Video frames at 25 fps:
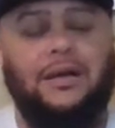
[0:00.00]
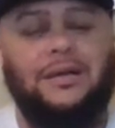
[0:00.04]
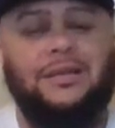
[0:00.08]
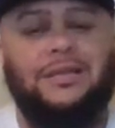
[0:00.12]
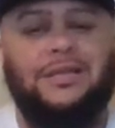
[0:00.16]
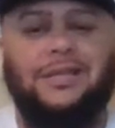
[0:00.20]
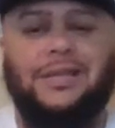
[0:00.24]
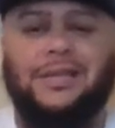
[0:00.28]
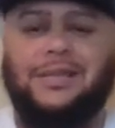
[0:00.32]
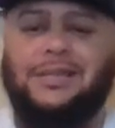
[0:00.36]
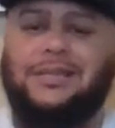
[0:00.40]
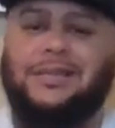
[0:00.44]

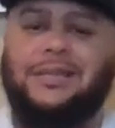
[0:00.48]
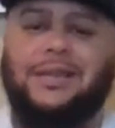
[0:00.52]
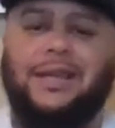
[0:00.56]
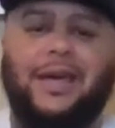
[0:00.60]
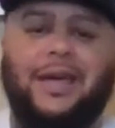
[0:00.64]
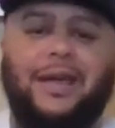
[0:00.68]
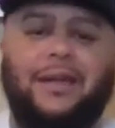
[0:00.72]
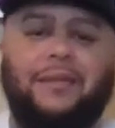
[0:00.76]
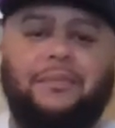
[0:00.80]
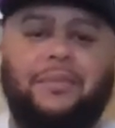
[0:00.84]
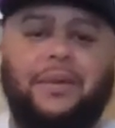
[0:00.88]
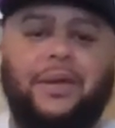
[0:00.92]

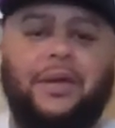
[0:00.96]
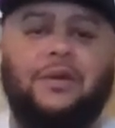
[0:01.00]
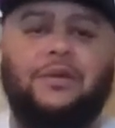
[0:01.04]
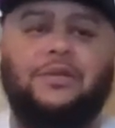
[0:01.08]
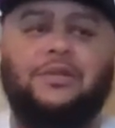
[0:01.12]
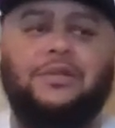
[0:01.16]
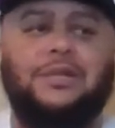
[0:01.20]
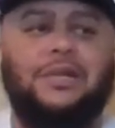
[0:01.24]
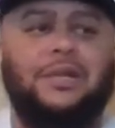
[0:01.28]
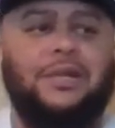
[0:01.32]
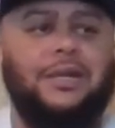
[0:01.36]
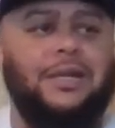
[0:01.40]
Cincinnati
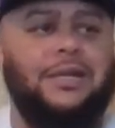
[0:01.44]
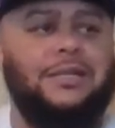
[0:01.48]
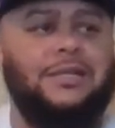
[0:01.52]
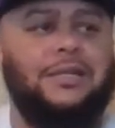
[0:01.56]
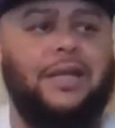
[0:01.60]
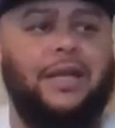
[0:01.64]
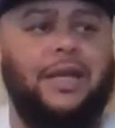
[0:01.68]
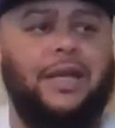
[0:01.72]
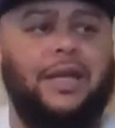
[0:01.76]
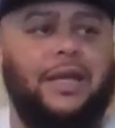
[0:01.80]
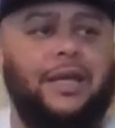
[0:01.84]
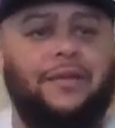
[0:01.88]
Bengals clinched
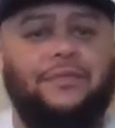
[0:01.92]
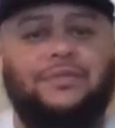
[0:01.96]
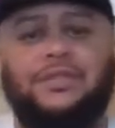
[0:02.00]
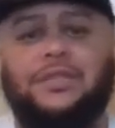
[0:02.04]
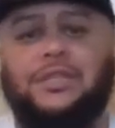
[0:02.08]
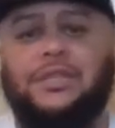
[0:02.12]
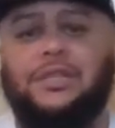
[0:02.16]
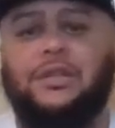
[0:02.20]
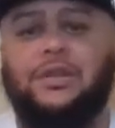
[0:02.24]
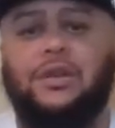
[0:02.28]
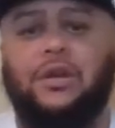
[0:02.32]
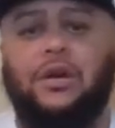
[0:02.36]
the
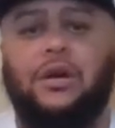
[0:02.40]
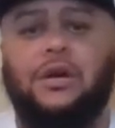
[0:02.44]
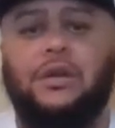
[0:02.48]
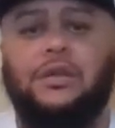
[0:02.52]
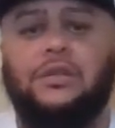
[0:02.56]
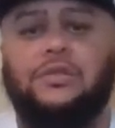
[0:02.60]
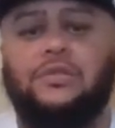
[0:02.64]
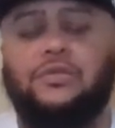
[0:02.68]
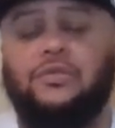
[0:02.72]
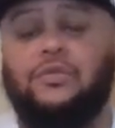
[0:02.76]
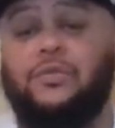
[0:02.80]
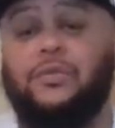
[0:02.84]
AFC
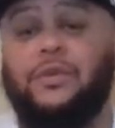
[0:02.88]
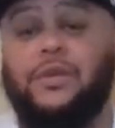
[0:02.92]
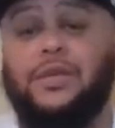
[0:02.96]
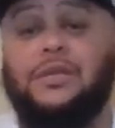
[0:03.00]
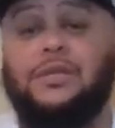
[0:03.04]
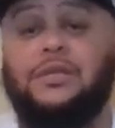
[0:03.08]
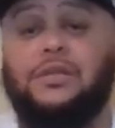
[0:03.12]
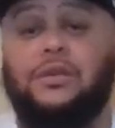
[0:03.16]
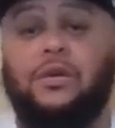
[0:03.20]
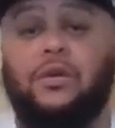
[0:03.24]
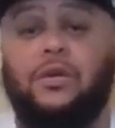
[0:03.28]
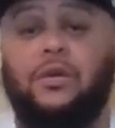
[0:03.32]
North 2
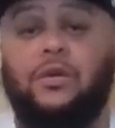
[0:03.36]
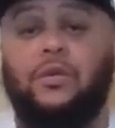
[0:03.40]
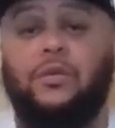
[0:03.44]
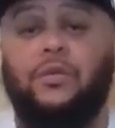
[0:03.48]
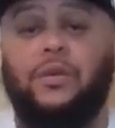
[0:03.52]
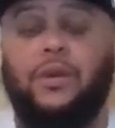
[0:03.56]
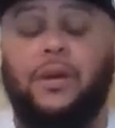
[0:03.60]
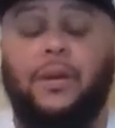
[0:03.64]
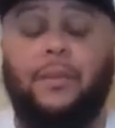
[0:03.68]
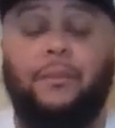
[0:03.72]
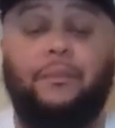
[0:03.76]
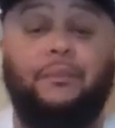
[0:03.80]
weeks ago
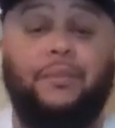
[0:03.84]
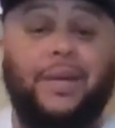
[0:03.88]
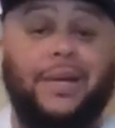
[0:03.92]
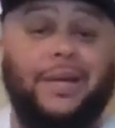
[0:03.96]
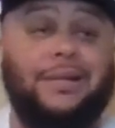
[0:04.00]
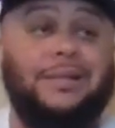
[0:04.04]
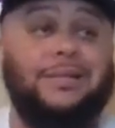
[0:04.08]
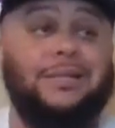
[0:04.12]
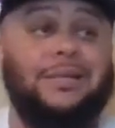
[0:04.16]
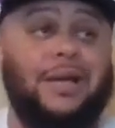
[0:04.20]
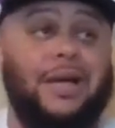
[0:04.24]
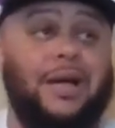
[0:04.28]
with a
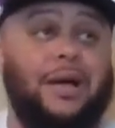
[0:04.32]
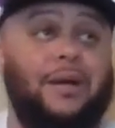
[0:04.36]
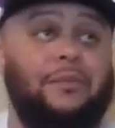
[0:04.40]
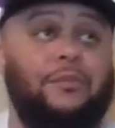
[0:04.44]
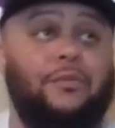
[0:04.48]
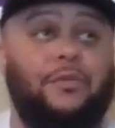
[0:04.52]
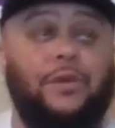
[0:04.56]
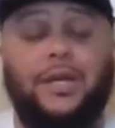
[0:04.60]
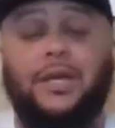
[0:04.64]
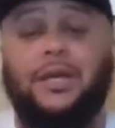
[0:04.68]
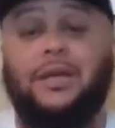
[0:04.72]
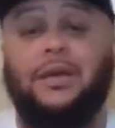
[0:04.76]
big
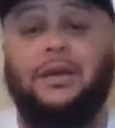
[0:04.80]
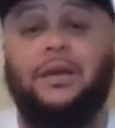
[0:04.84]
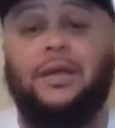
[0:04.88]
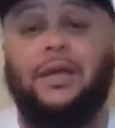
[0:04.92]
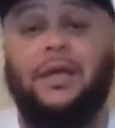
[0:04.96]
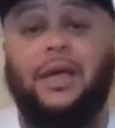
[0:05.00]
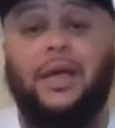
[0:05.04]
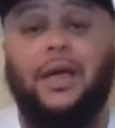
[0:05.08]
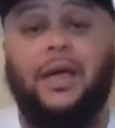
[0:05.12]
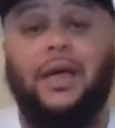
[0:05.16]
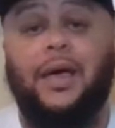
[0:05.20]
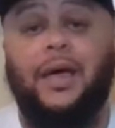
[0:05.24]
time win
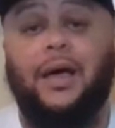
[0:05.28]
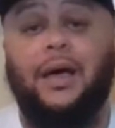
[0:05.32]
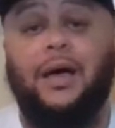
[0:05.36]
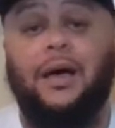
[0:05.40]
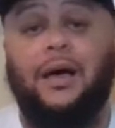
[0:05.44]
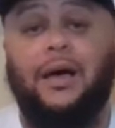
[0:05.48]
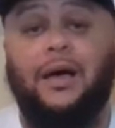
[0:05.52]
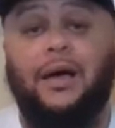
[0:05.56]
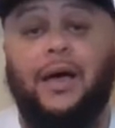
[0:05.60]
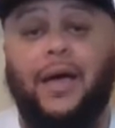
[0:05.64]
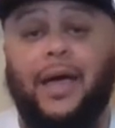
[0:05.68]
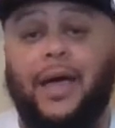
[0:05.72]

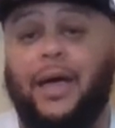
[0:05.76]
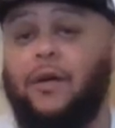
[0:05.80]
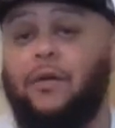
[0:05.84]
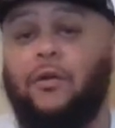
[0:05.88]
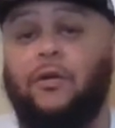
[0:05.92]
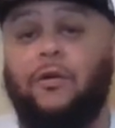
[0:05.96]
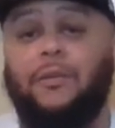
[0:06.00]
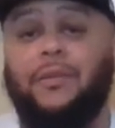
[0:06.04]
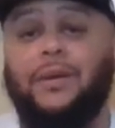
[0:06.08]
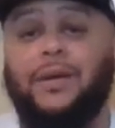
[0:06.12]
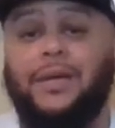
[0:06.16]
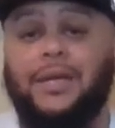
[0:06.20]
at
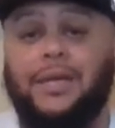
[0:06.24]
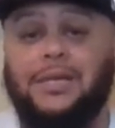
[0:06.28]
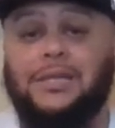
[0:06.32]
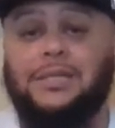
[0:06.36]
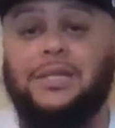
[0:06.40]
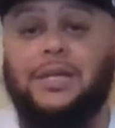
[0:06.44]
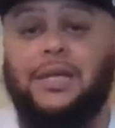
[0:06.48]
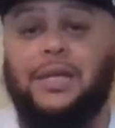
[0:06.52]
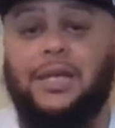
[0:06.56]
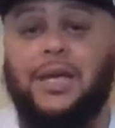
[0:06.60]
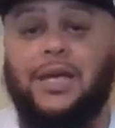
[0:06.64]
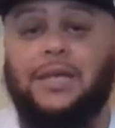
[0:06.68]
home
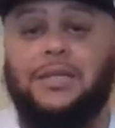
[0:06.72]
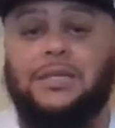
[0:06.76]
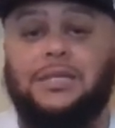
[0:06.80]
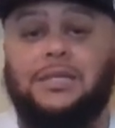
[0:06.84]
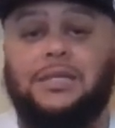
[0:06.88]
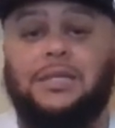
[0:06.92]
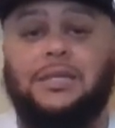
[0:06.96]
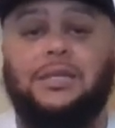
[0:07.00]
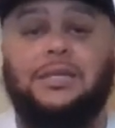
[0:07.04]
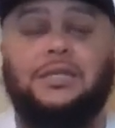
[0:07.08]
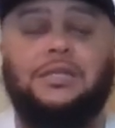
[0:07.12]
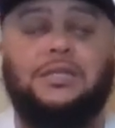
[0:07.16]
against the
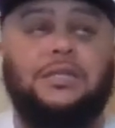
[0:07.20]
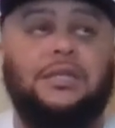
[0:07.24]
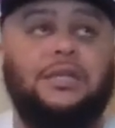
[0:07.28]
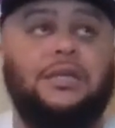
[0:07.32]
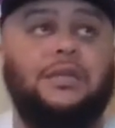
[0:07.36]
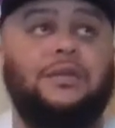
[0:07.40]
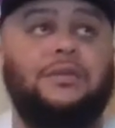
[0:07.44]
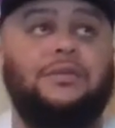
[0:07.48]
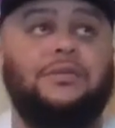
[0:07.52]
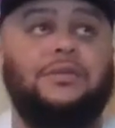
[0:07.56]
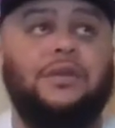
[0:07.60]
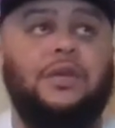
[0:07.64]
Kansas City
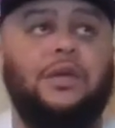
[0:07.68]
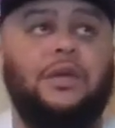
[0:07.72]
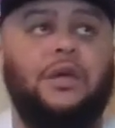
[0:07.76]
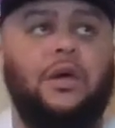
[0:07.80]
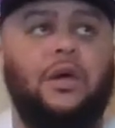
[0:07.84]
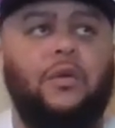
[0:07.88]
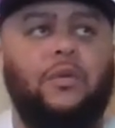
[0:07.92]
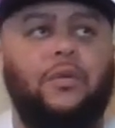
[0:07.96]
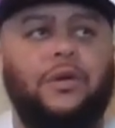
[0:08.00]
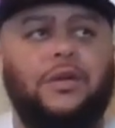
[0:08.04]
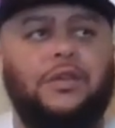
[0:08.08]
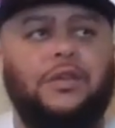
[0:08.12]
Chiefs,
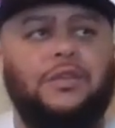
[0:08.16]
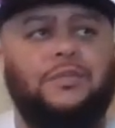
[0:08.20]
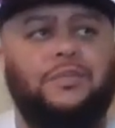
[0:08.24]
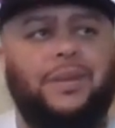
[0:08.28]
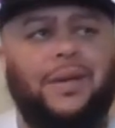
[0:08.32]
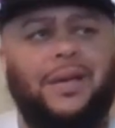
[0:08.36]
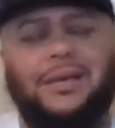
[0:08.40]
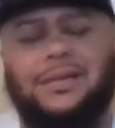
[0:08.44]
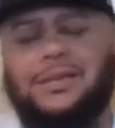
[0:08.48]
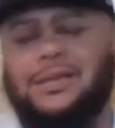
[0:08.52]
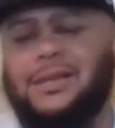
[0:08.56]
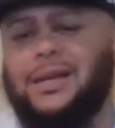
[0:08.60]
which
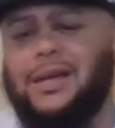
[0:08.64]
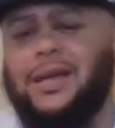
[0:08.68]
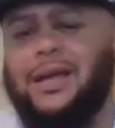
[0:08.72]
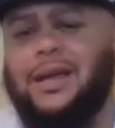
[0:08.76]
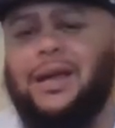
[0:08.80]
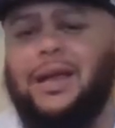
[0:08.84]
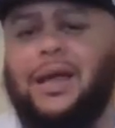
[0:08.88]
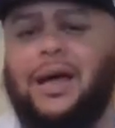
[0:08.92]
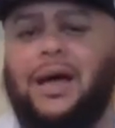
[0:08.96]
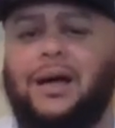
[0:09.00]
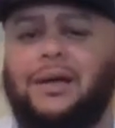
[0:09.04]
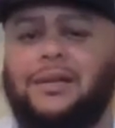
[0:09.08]
basically
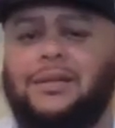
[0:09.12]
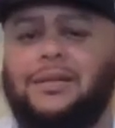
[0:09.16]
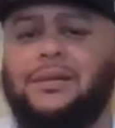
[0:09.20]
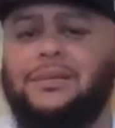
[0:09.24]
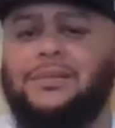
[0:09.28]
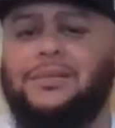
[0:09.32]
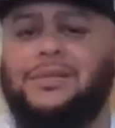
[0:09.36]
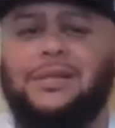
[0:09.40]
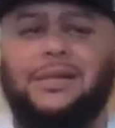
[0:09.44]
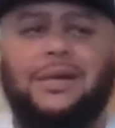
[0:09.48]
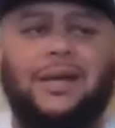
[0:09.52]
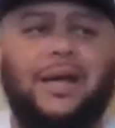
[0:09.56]
allowed
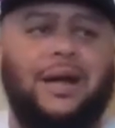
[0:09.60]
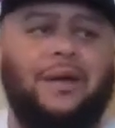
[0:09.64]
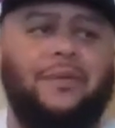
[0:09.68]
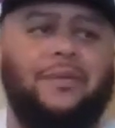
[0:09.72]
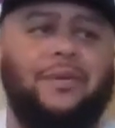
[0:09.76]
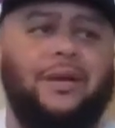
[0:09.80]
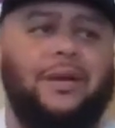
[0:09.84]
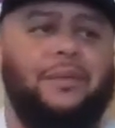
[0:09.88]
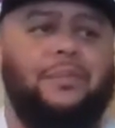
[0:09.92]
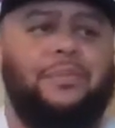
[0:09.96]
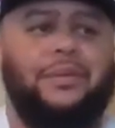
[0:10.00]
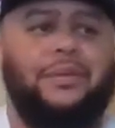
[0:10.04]
them to not
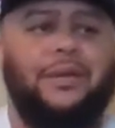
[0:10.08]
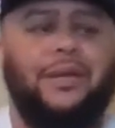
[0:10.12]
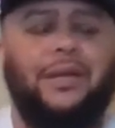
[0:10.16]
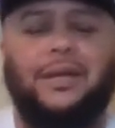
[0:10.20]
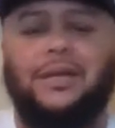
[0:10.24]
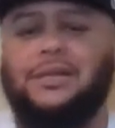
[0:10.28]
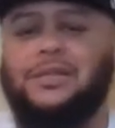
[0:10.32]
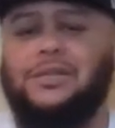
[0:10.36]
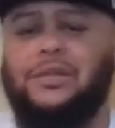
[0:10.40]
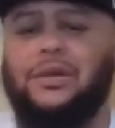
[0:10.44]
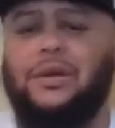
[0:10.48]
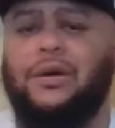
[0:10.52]
really play
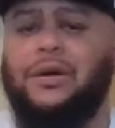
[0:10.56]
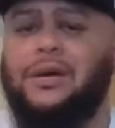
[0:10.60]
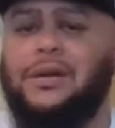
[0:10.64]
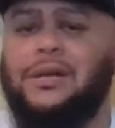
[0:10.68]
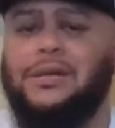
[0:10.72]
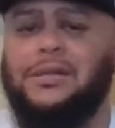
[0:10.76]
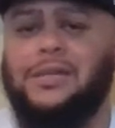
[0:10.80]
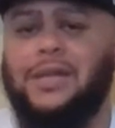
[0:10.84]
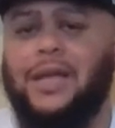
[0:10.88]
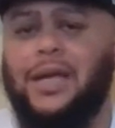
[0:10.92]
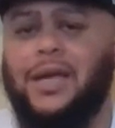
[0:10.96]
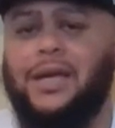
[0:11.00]
their
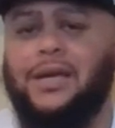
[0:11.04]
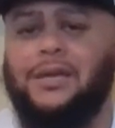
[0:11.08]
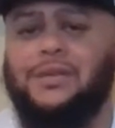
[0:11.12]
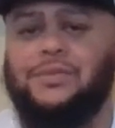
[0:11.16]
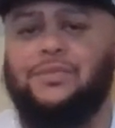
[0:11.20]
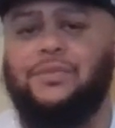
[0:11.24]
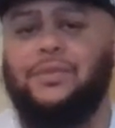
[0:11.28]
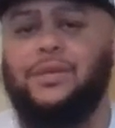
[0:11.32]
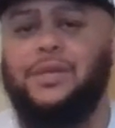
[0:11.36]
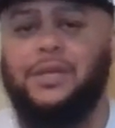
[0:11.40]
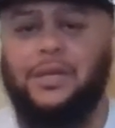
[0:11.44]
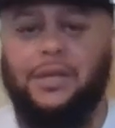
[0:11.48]
starters
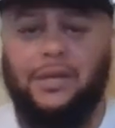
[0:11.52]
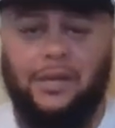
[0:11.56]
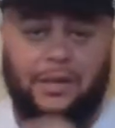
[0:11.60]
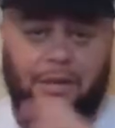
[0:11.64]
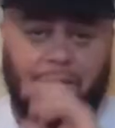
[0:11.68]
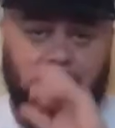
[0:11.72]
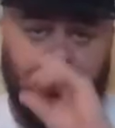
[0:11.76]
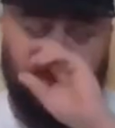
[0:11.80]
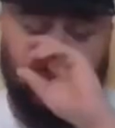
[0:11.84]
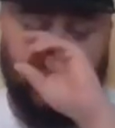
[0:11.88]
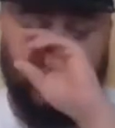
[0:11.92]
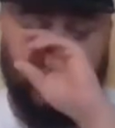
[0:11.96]
last week
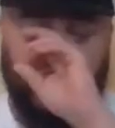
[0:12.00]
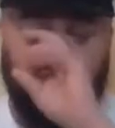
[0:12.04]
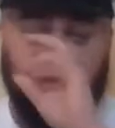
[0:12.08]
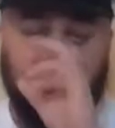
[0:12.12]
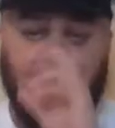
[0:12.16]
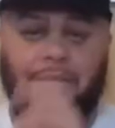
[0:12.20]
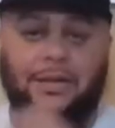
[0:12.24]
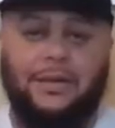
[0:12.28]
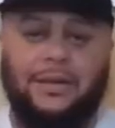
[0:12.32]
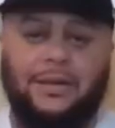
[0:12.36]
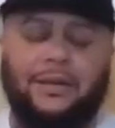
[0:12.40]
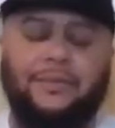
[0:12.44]

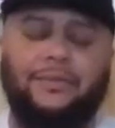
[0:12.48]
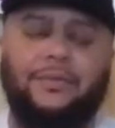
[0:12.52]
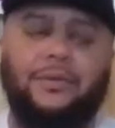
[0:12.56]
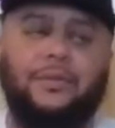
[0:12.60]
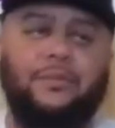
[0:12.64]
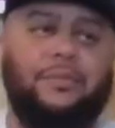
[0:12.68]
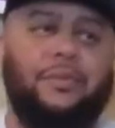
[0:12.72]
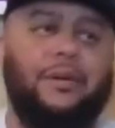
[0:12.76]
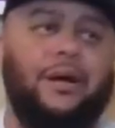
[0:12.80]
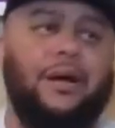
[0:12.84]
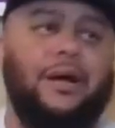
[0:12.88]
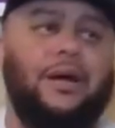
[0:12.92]
against the
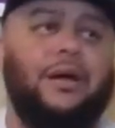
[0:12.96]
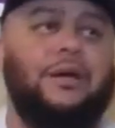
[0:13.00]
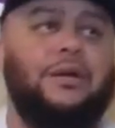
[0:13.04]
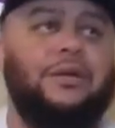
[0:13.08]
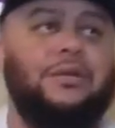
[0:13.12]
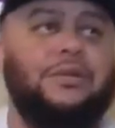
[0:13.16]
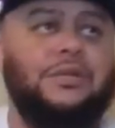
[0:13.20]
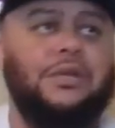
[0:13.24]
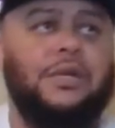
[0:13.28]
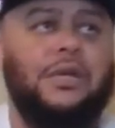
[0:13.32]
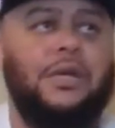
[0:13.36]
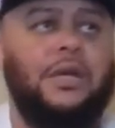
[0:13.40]
Cleveland
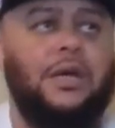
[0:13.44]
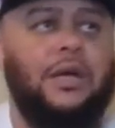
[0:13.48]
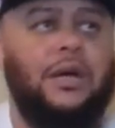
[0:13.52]
Browns.